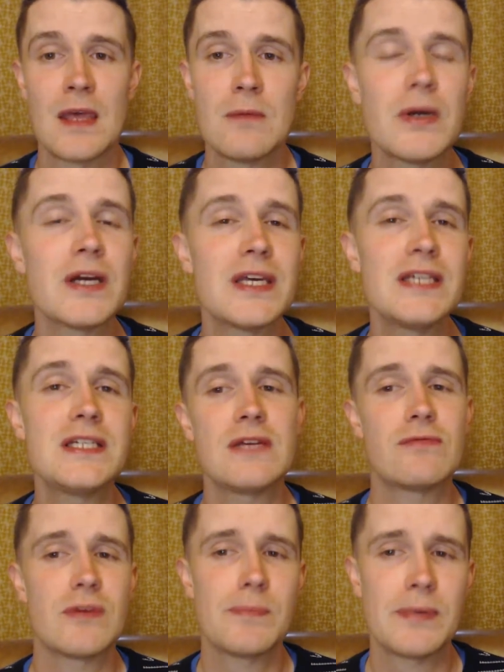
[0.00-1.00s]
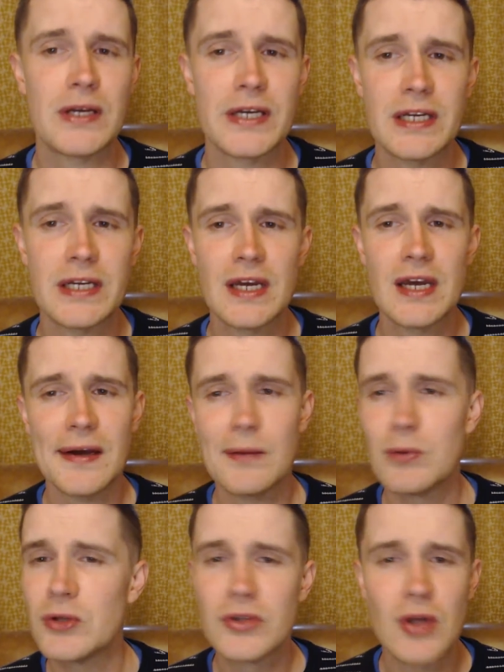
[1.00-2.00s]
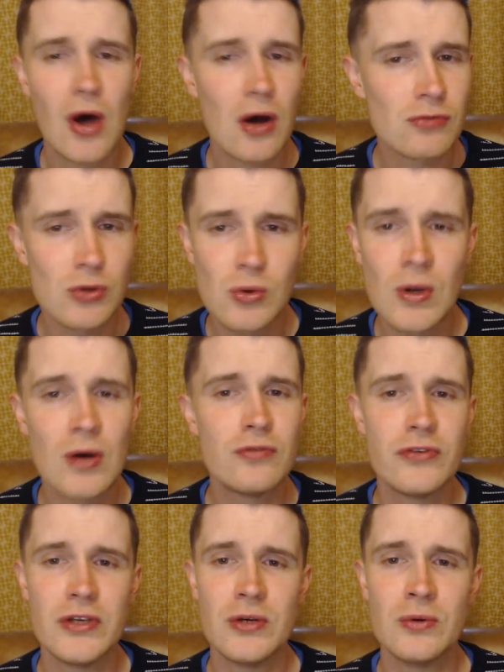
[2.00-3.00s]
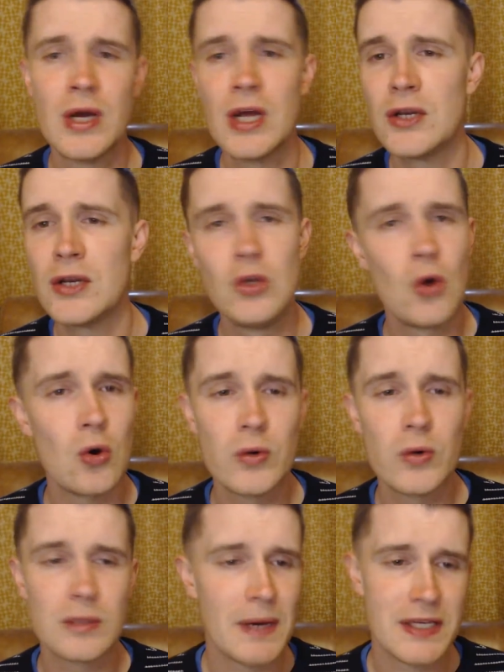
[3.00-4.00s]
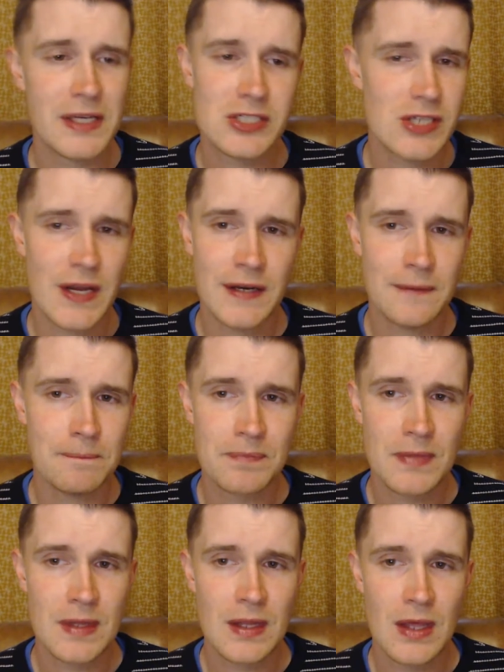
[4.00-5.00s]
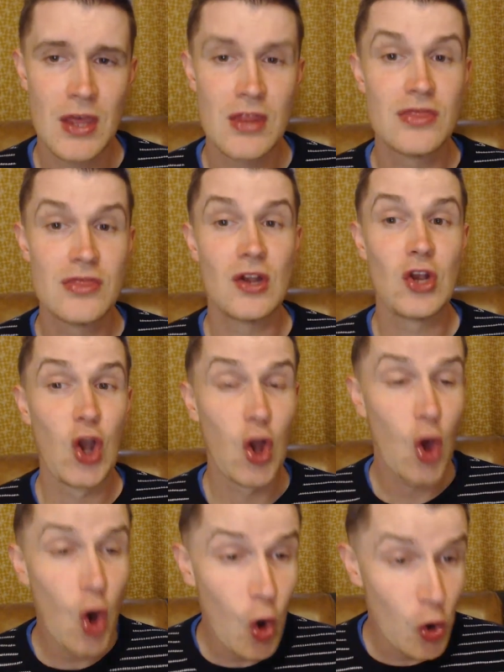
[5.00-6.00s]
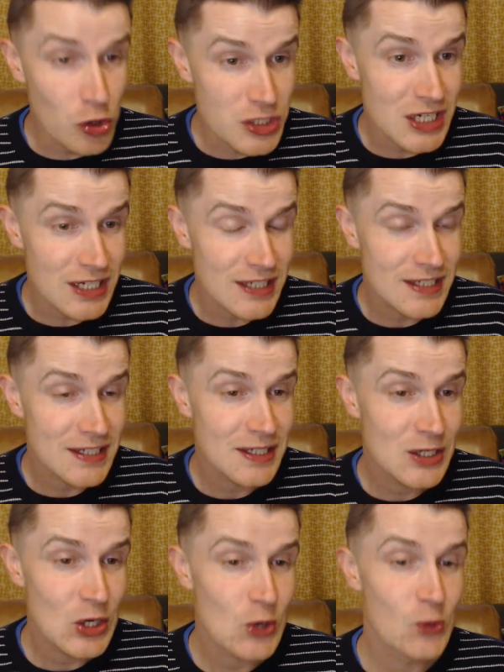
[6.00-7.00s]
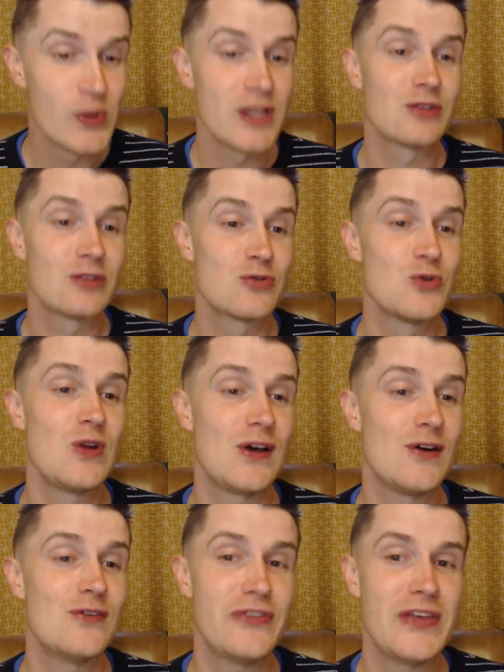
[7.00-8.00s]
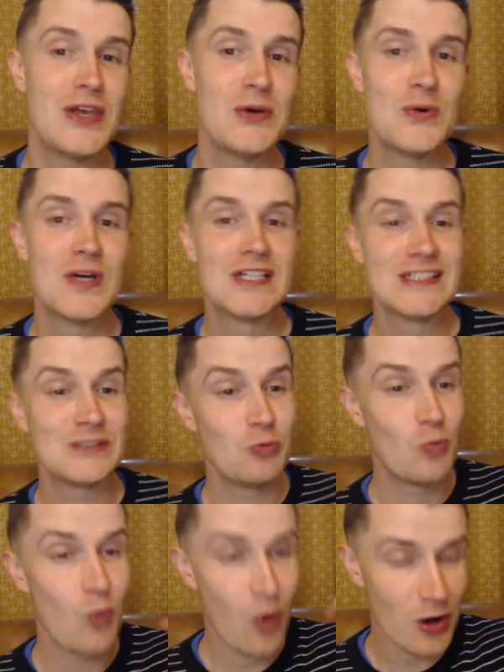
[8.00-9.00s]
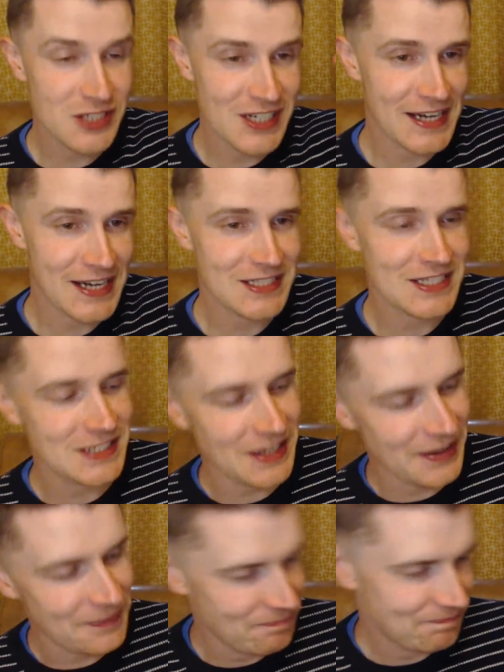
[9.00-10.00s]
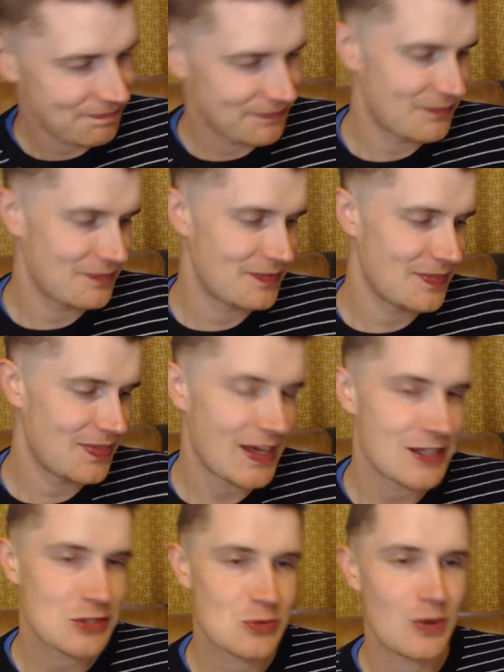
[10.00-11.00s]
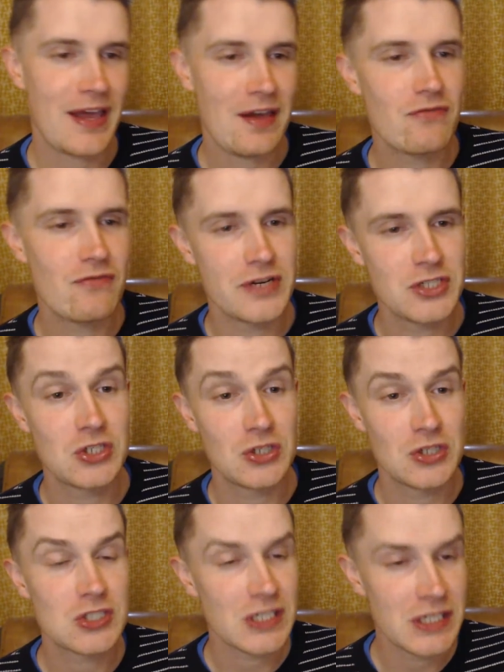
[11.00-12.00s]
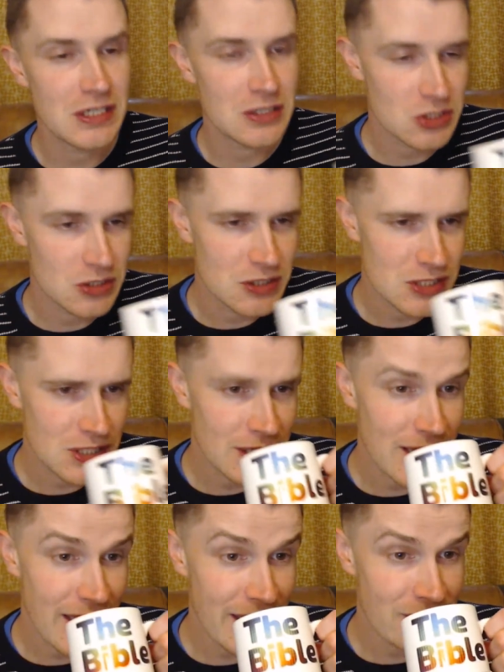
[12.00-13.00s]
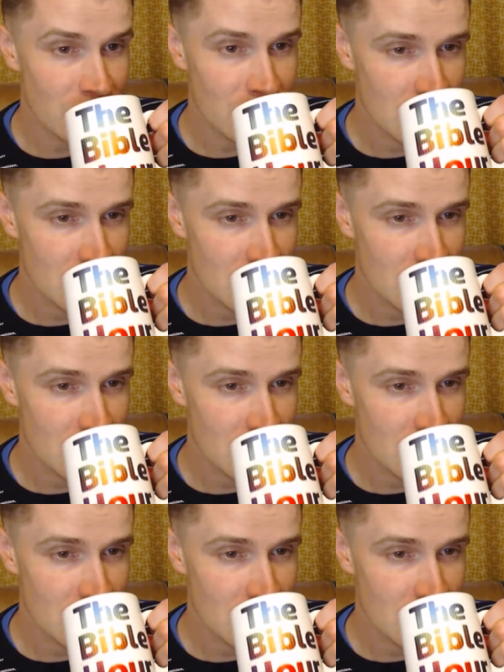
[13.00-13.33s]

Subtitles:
But Gideon replied, "I will not rule over you, nor will my son. The Lord will rule over you." What an answer! That's what every church leader should say ever.